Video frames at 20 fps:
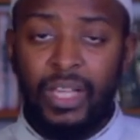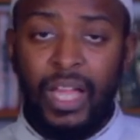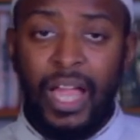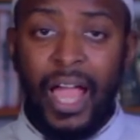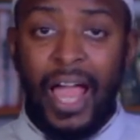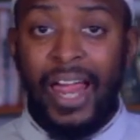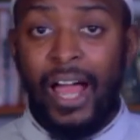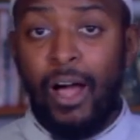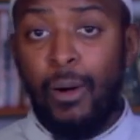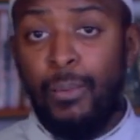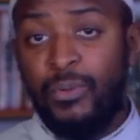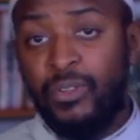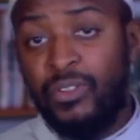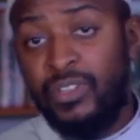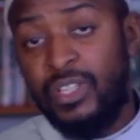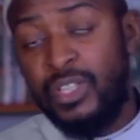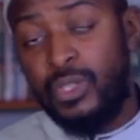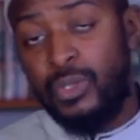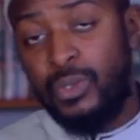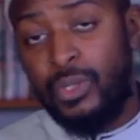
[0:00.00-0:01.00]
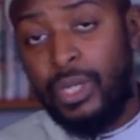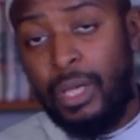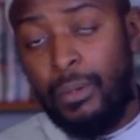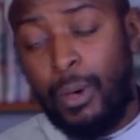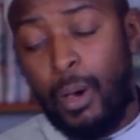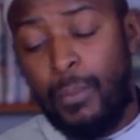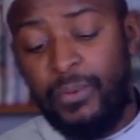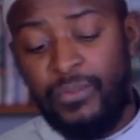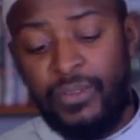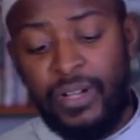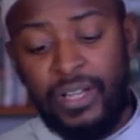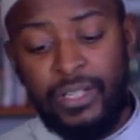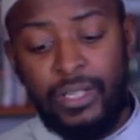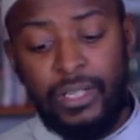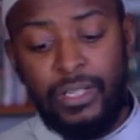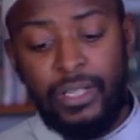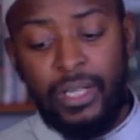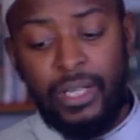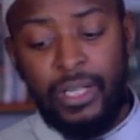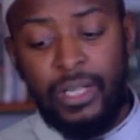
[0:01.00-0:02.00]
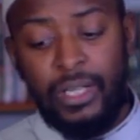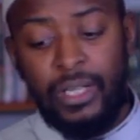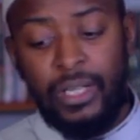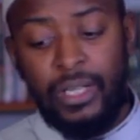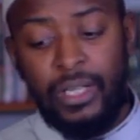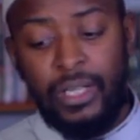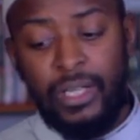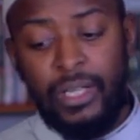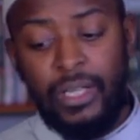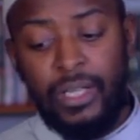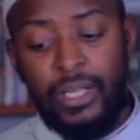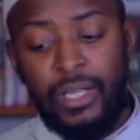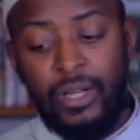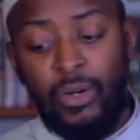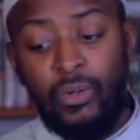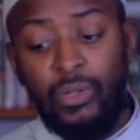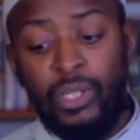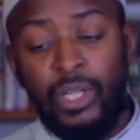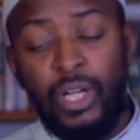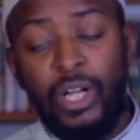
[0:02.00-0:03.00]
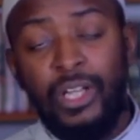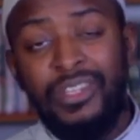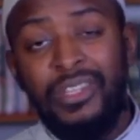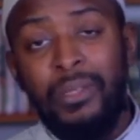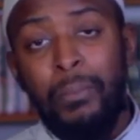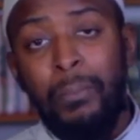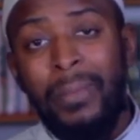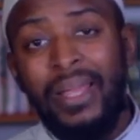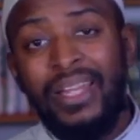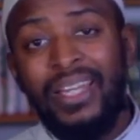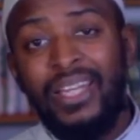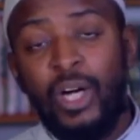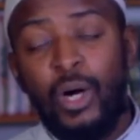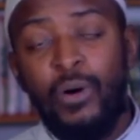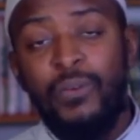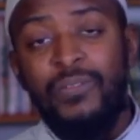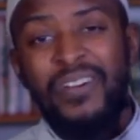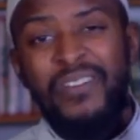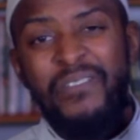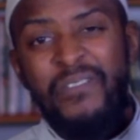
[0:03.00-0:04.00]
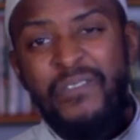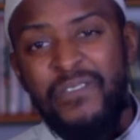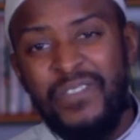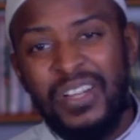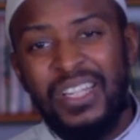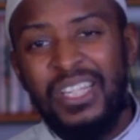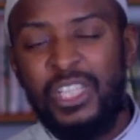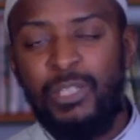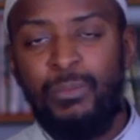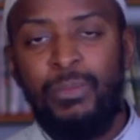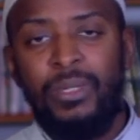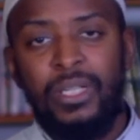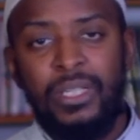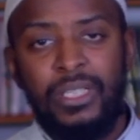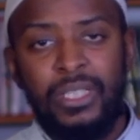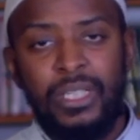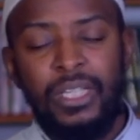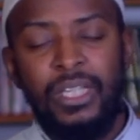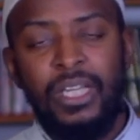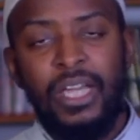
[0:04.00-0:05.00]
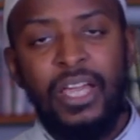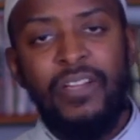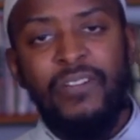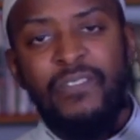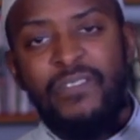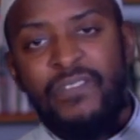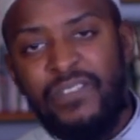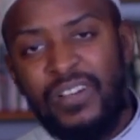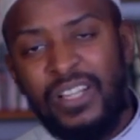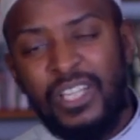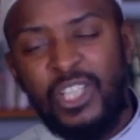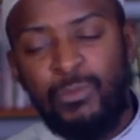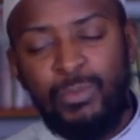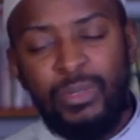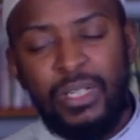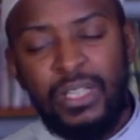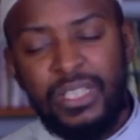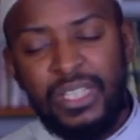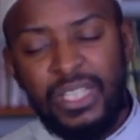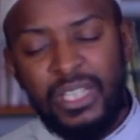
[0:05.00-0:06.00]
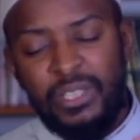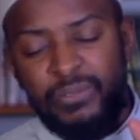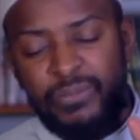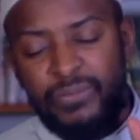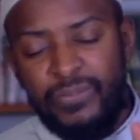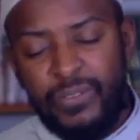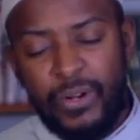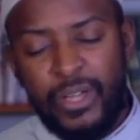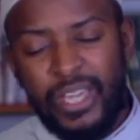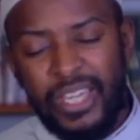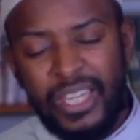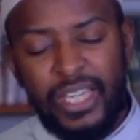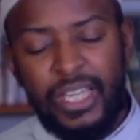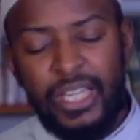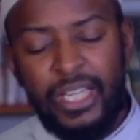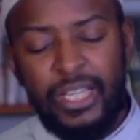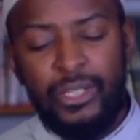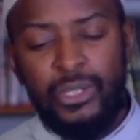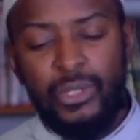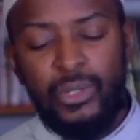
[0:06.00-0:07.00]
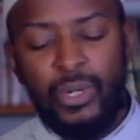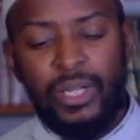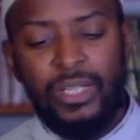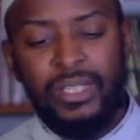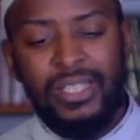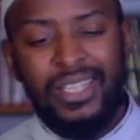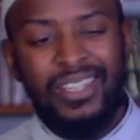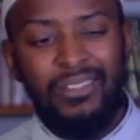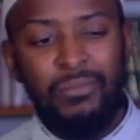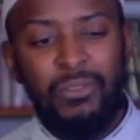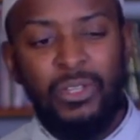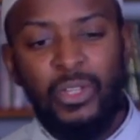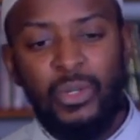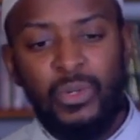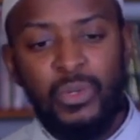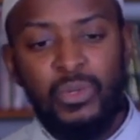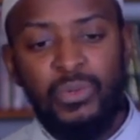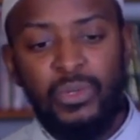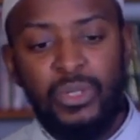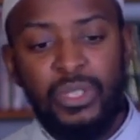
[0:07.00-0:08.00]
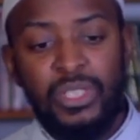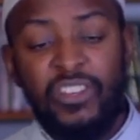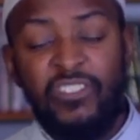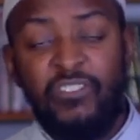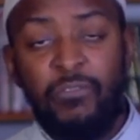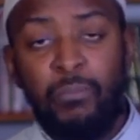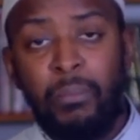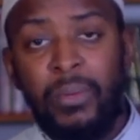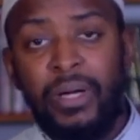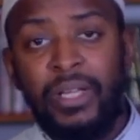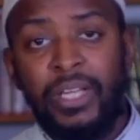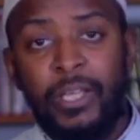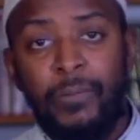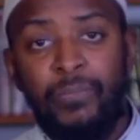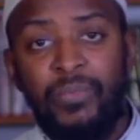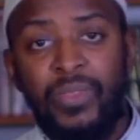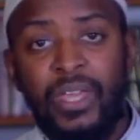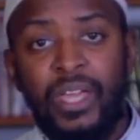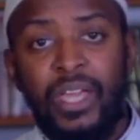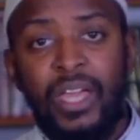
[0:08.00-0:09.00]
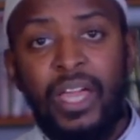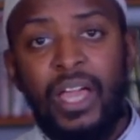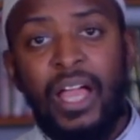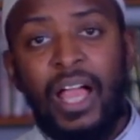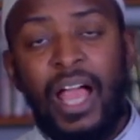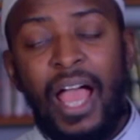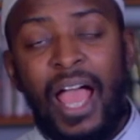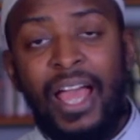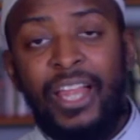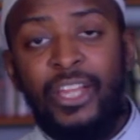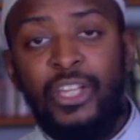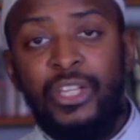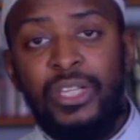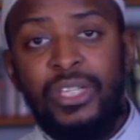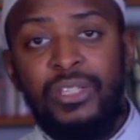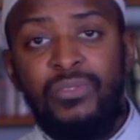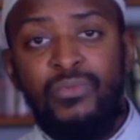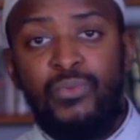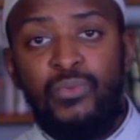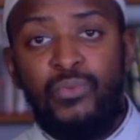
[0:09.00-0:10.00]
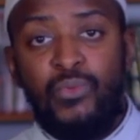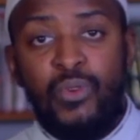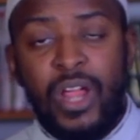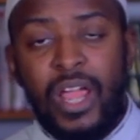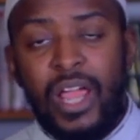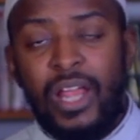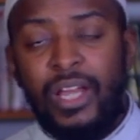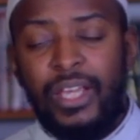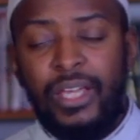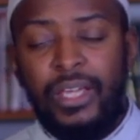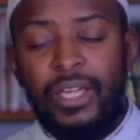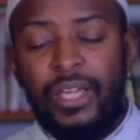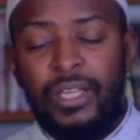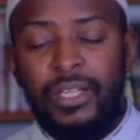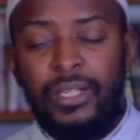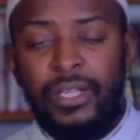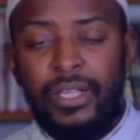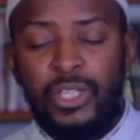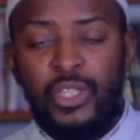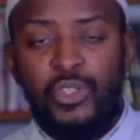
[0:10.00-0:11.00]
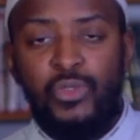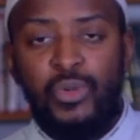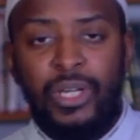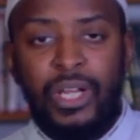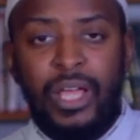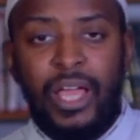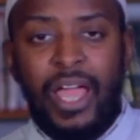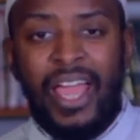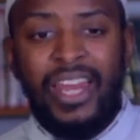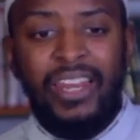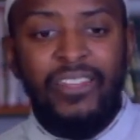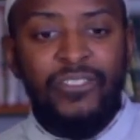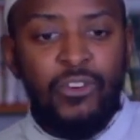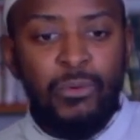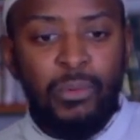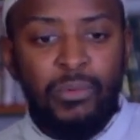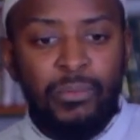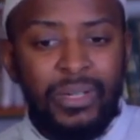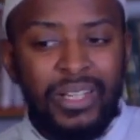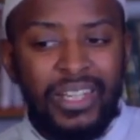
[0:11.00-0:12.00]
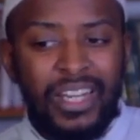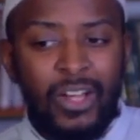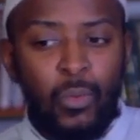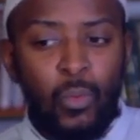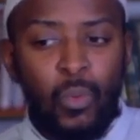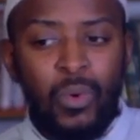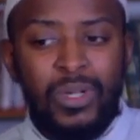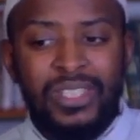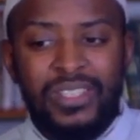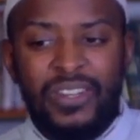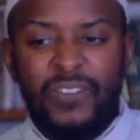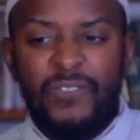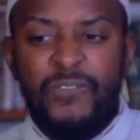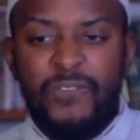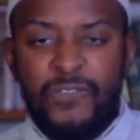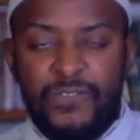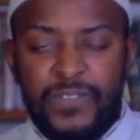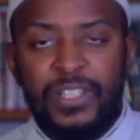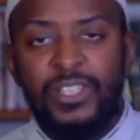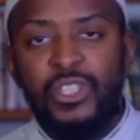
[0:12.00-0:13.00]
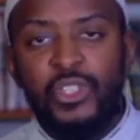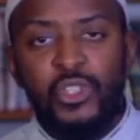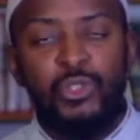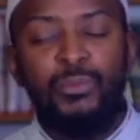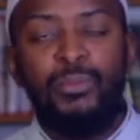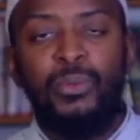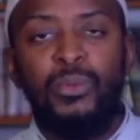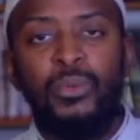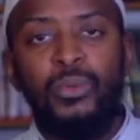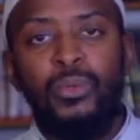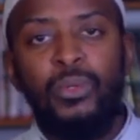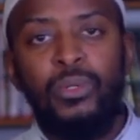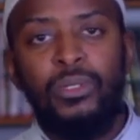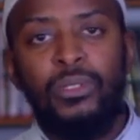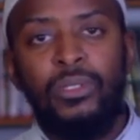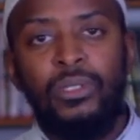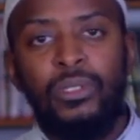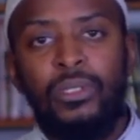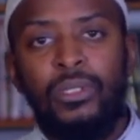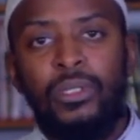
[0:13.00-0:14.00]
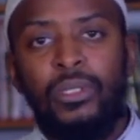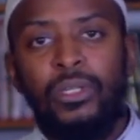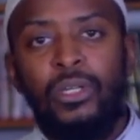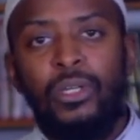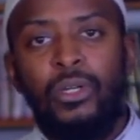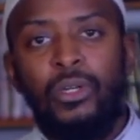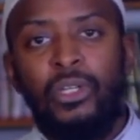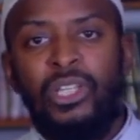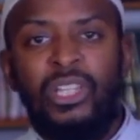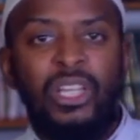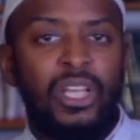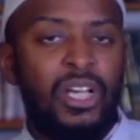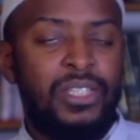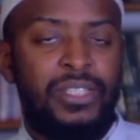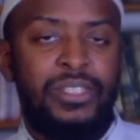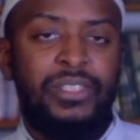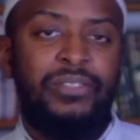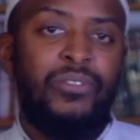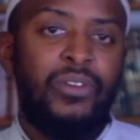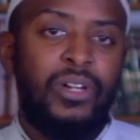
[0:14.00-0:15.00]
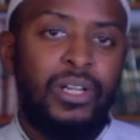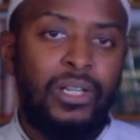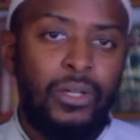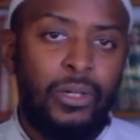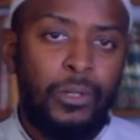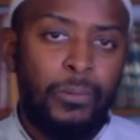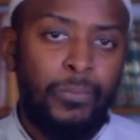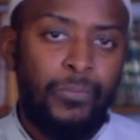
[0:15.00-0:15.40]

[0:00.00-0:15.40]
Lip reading: I hope you understood, I hope you found or learned the meaning of fungibility. Fungibility is very key to understanding the usefulness of money, and it's rarely in history that any form of money that wasn't fungible lasted very long.